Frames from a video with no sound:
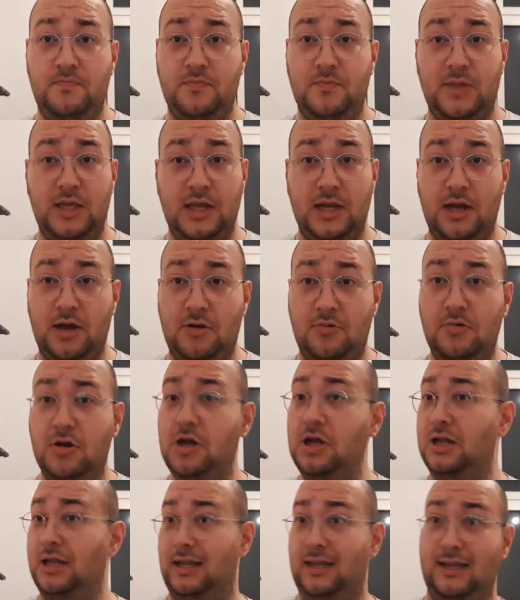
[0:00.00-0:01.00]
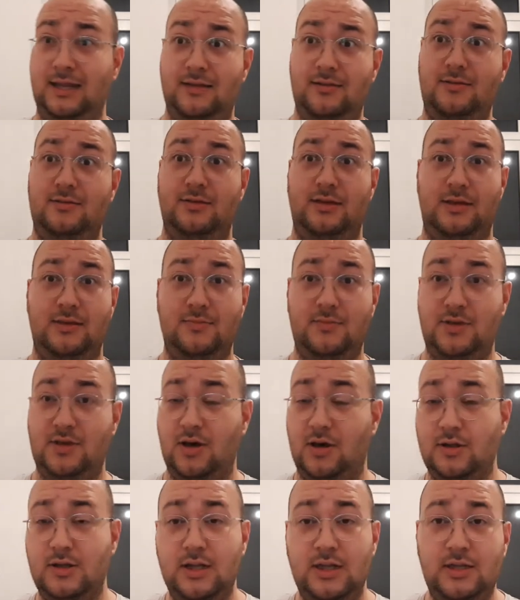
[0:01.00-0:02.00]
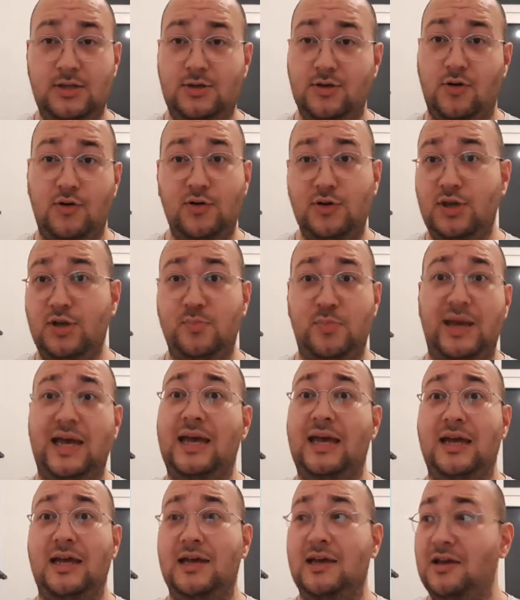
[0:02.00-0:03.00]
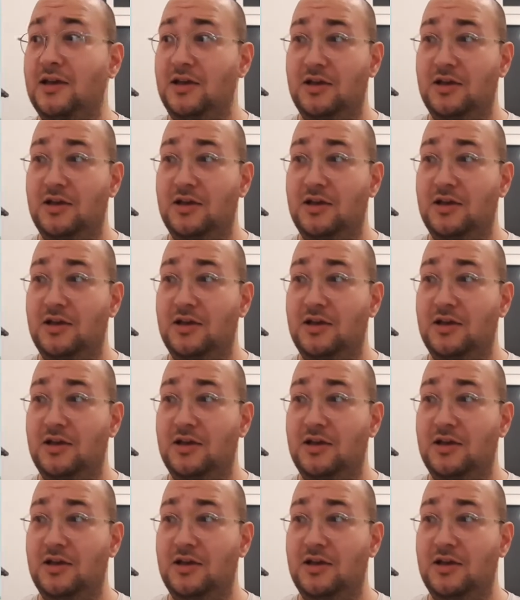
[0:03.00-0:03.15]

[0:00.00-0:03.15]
You know, little cuddly toy bear,